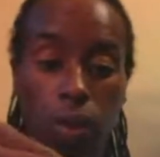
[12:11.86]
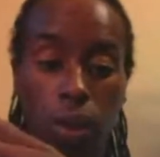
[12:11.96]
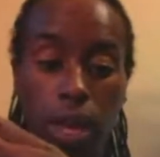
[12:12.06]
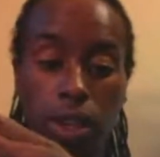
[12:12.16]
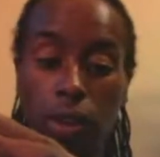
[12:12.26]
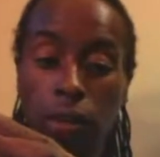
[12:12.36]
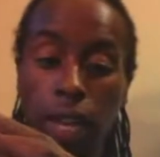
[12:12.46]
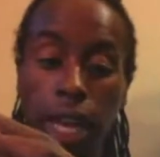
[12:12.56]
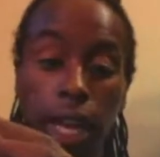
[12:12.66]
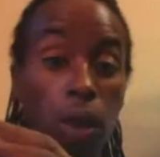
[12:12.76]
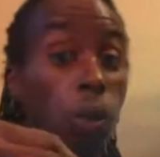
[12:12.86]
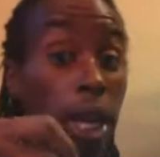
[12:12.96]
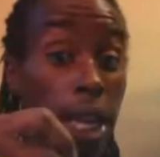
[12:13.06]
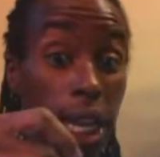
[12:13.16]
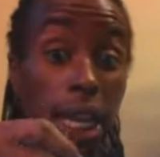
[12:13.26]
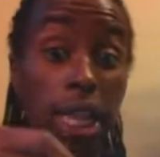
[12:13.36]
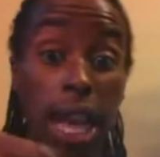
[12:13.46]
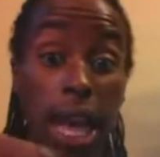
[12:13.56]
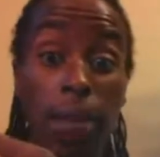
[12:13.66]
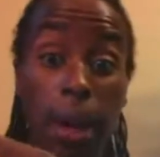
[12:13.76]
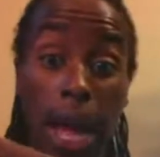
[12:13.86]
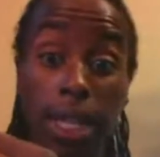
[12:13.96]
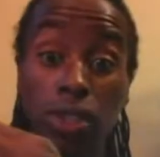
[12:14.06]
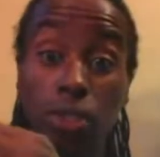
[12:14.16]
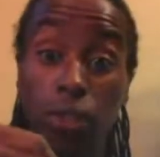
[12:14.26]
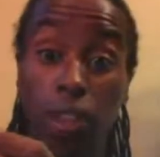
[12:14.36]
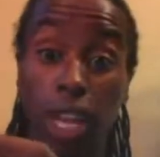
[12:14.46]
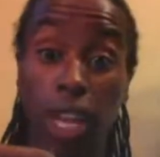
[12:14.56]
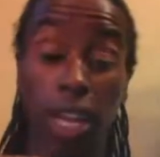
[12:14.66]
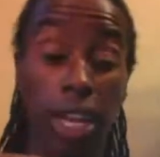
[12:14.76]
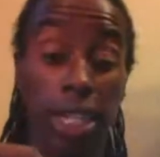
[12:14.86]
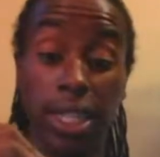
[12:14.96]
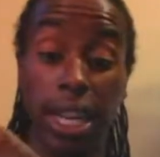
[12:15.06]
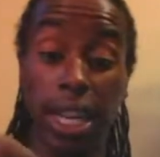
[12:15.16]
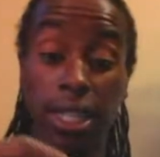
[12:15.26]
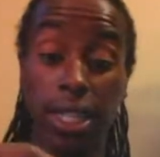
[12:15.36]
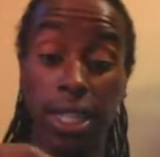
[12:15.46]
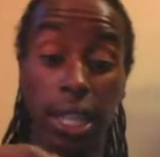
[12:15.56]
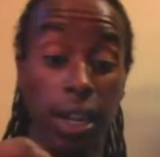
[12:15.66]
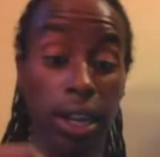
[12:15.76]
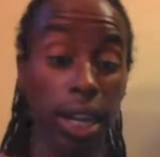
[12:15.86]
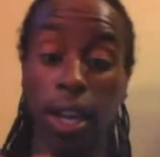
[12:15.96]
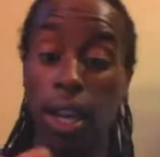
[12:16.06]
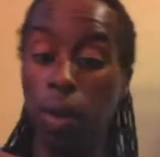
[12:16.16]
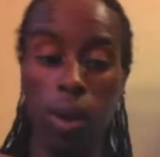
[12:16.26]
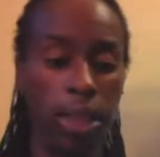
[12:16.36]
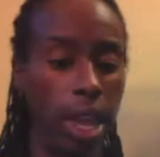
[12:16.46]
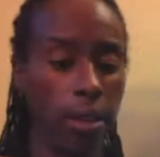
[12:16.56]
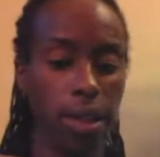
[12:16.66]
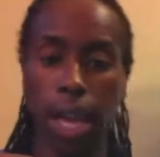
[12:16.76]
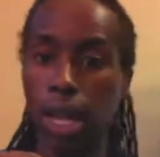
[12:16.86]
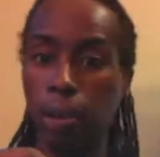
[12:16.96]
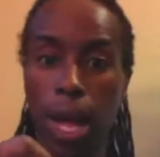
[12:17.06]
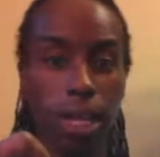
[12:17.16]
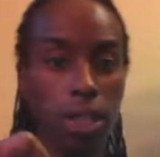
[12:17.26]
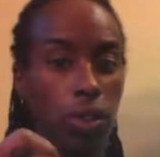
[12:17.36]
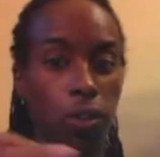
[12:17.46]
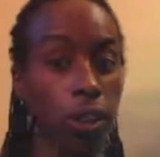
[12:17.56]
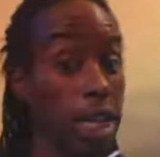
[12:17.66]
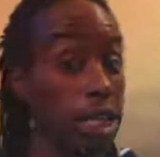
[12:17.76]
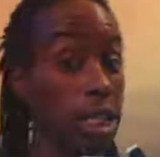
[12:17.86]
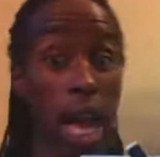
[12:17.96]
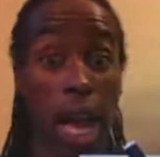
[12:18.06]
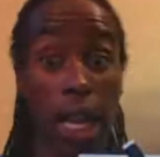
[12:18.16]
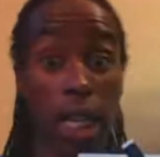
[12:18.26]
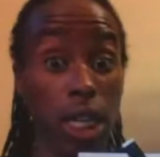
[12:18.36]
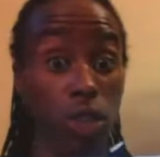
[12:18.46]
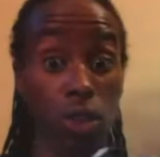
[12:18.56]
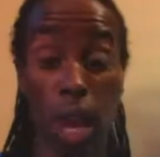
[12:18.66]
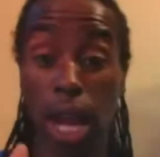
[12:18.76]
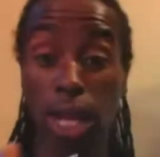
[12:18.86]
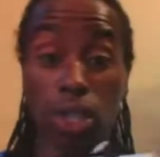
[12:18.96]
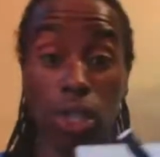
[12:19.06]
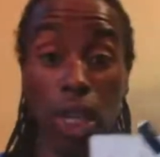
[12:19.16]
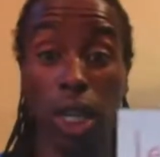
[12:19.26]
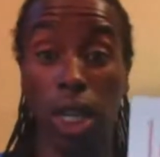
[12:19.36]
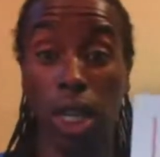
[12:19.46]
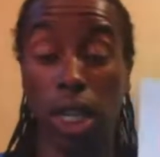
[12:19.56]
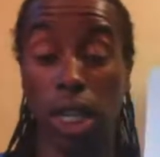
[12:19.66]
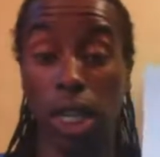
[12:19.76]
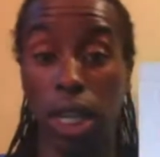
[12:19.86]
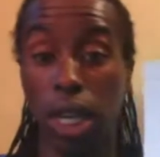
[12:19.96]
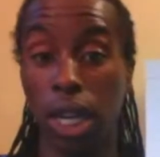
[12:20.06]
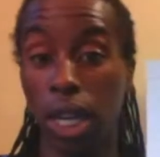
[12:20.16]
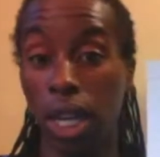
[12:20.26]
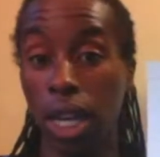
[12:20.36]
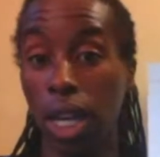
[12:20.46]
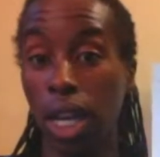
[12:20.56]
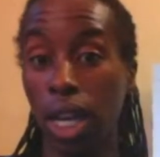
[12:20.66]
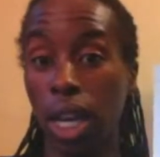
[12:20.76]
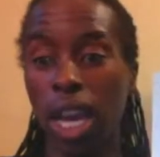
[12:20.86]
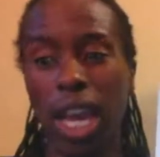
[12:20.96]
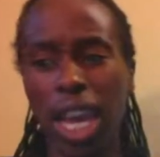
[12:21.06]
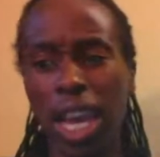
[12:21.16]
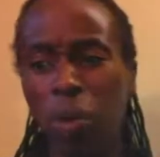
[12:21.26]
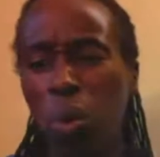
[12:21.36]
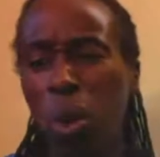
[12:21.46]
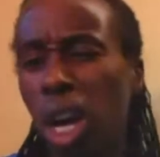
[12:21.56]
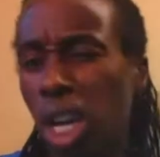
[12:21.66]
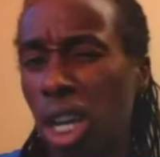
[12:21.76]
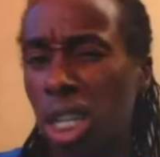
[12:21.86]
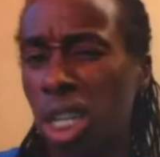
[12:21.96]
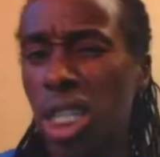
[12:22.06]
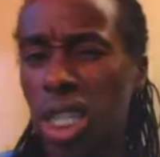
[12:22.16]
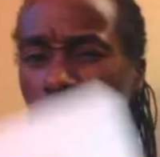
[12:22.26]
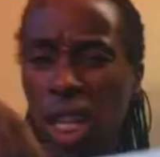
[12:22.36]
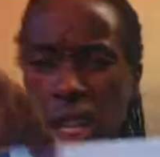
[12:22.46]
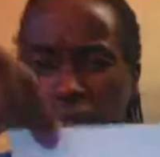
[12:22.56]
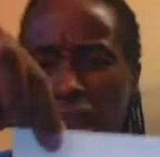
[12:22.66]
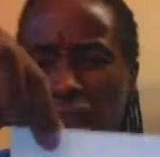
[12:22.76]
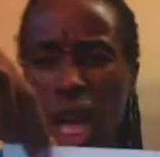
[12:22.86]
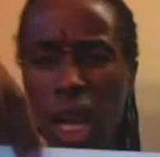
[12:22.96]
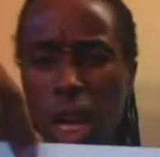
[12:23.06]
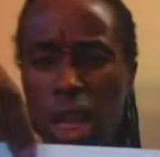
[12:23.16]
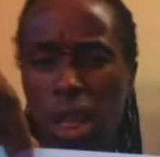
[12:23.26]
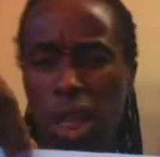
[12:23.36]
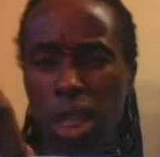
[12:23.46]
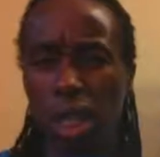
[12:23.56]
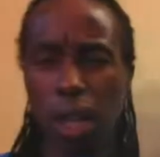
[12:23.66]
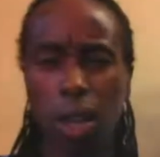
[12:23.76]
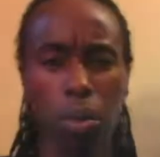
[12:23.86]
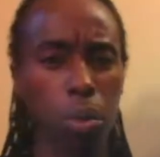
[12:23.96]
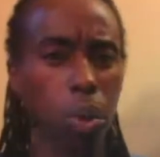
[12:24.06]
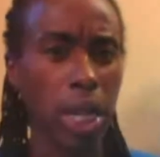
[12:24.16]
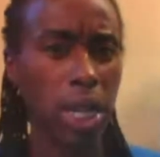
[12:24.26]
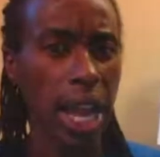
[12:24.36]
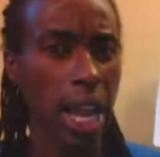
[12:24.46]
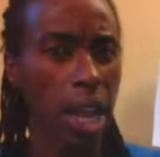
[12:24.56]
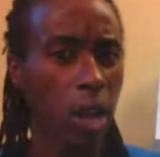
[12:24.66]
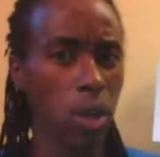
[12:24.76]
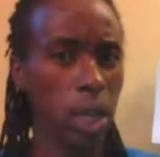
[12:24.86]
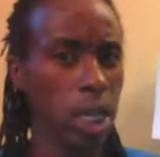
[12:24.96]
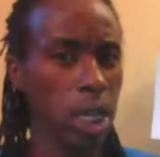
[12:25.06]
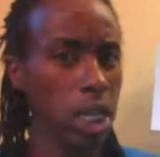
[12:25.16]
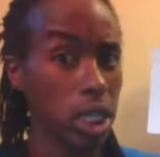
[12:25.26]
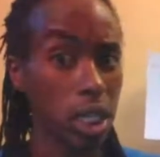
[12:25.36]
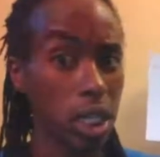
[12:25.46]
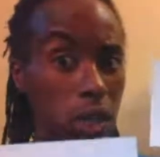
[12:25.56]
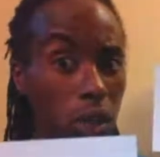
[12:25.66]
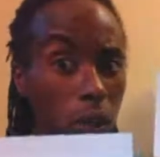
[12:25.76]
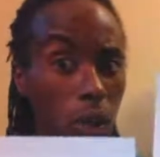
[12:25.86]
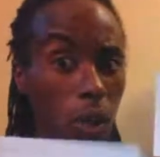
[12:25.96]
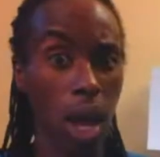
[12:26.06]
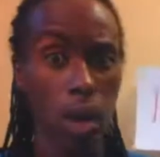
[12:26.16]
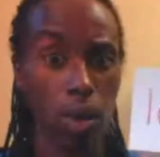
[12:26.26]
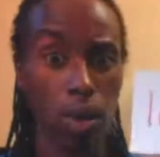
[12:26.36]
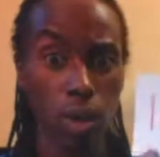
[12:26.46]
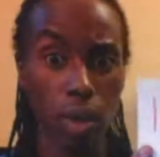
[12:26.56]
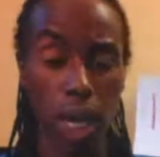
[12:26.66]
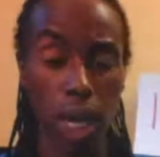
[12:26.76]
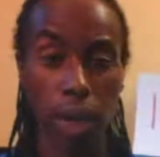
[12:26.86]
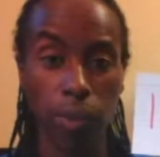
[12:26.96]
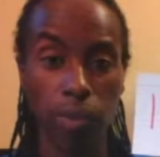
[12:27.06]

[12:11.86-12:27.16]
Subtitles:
And don't forget, we need that apostrophe. It's necessary. Without that apostrophe, it's not a contraction. It was let us. But now it's what? Read it.